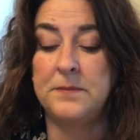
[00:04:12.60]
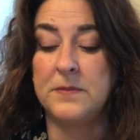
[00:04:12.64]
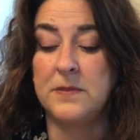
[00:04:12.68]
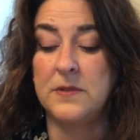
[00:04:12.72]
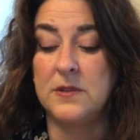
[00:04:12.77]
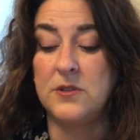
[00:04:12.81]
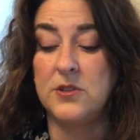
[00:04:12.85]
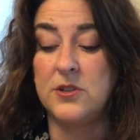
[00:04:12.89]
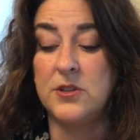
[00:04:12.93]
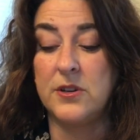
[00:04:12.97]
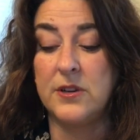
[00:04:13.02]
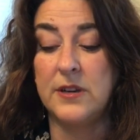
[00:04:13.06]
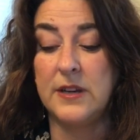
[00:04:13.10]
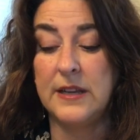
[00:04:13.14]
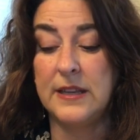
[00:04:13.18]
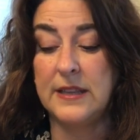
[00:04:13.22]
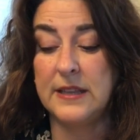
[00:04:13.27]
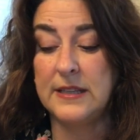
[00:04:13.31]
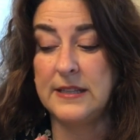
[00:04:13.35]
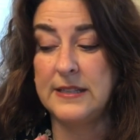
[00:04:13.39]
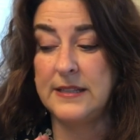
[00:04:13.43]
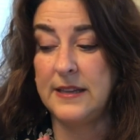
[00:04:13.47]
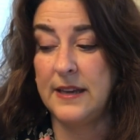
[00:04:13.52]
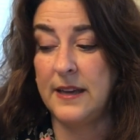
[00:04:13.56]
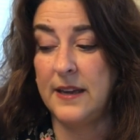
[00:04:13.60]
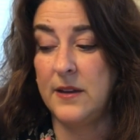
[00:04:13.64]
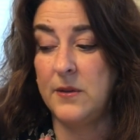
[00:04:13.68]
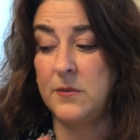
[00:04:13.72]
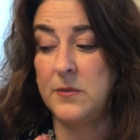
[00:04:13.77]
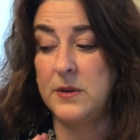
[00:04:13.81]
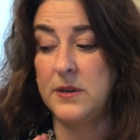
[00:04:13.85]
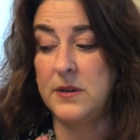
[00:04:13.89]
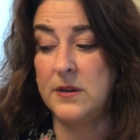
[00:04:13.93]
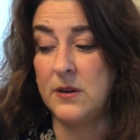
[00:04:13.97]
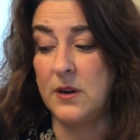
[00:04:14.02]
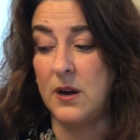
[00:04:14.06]
During the day
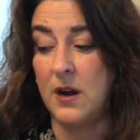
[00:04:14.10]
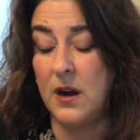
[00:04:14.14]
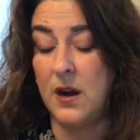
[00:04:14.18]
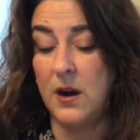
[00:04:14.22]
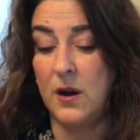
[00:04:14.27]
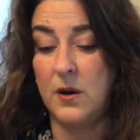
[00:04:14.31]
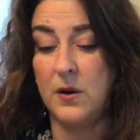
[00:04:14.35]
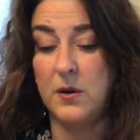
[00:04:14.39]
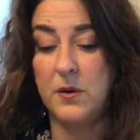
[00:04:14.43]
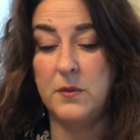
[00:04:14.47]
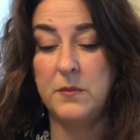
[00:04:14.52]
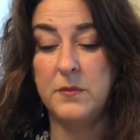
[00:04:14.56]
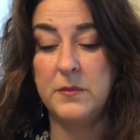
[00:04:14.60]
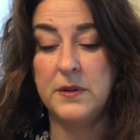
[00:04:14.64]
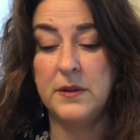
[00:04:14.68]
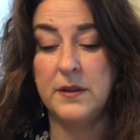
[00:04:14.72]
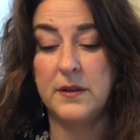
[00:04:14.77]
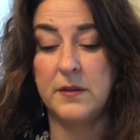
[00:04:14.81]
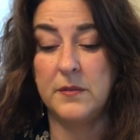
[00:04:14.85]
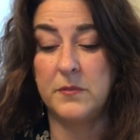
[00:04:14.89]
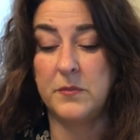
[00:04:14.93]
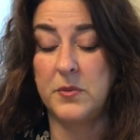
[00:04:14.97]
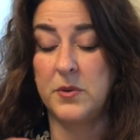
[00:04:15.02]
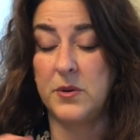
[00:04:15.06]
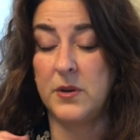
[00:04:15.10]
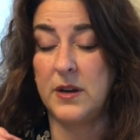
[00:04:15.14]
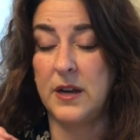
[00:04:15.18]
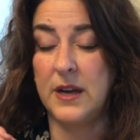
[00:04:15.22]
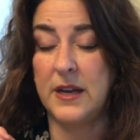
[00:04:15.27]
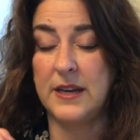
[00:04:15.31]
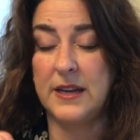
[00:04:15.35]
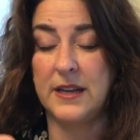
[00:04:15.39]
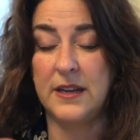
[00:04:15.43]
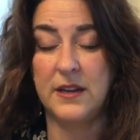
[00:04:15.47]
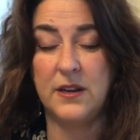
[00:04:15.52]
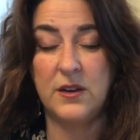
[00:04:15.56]
when you're home, put
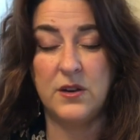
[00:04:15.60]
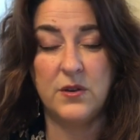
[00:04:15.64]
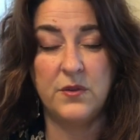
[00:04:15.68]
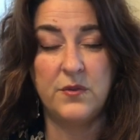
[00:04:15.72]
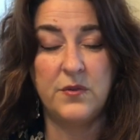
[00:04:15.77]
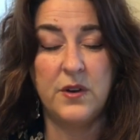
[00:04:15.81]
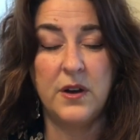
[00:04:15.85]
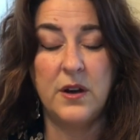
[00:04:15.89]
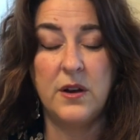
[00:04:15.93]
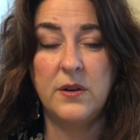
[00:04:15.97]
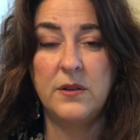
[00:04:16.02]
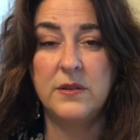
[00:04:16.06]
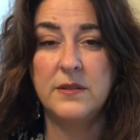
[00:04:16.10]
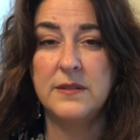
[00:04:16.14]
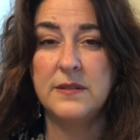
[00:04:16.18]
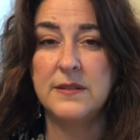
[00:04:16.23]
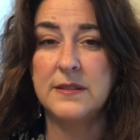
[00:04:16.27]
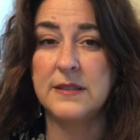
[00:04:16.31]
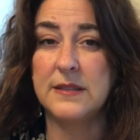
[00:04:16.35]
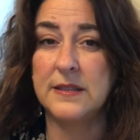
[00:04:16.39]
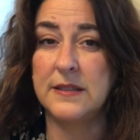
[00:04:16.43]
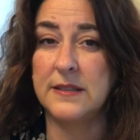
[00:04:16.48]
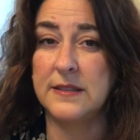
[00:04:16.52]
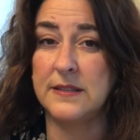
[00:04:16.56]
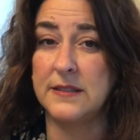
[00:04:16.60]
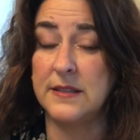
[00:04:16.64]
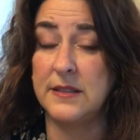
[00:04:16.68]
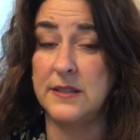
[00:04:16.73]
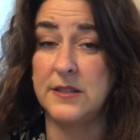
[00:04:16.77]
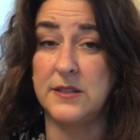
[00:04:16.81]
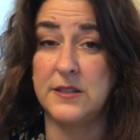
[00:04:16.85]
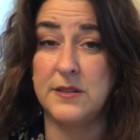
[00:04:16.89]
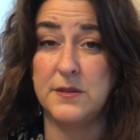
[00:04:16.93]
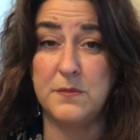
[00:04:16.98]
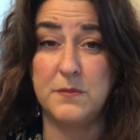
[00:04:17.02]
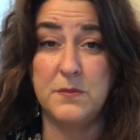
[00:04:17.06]
on earphones, listen
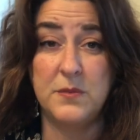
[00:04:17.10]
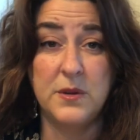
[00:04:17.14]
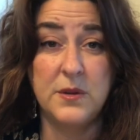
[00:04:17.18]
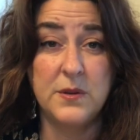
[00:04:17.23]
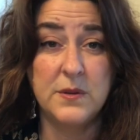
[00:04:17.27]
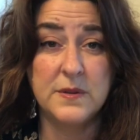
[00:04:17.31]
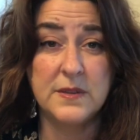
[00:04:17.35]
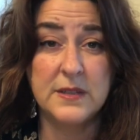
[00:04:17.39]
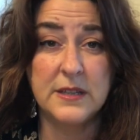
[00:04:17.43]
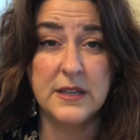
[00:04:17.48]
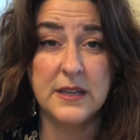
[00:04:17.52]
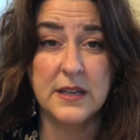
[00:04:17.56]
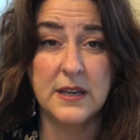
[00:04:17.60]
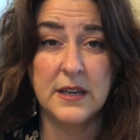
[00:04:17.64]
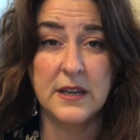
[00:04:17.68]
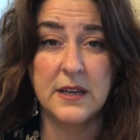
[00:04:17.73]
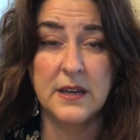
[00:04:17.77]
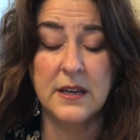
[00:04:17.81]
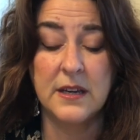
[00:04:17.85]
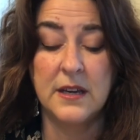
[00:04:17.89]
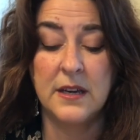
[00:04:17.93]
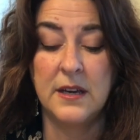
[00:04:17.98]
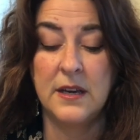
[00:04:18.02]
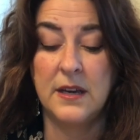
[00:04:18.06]
to music,